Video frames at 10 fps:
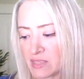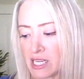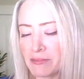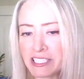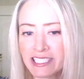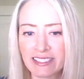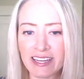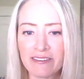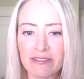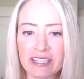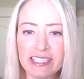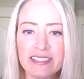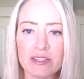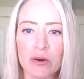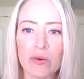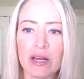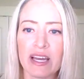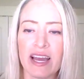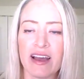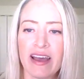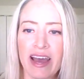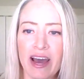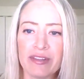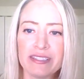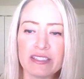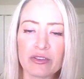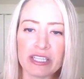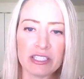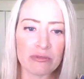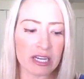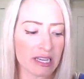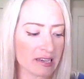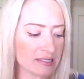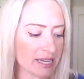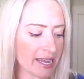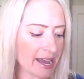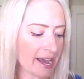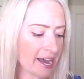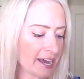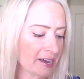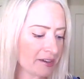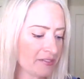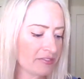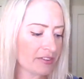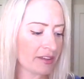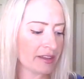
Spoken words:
I'm really excited for this. So how this is going to work is I have